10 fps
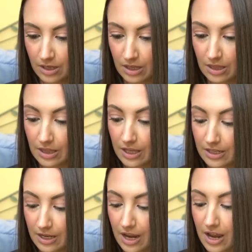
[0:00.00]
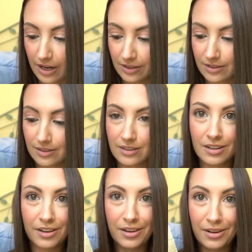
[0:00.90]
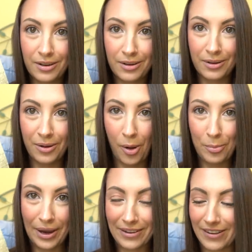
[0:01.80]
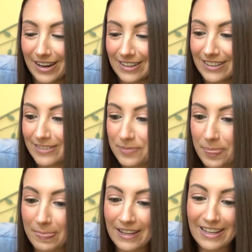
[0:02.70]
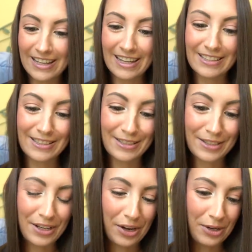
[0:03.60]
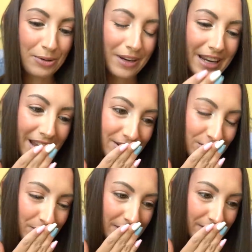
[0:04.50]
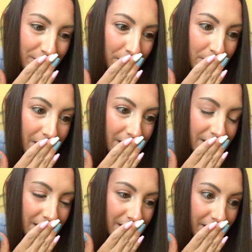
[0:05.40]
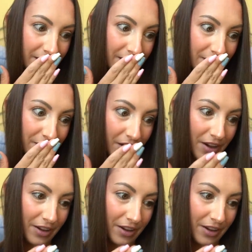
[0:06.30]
The next, oh my god, it's diary entries from 1995.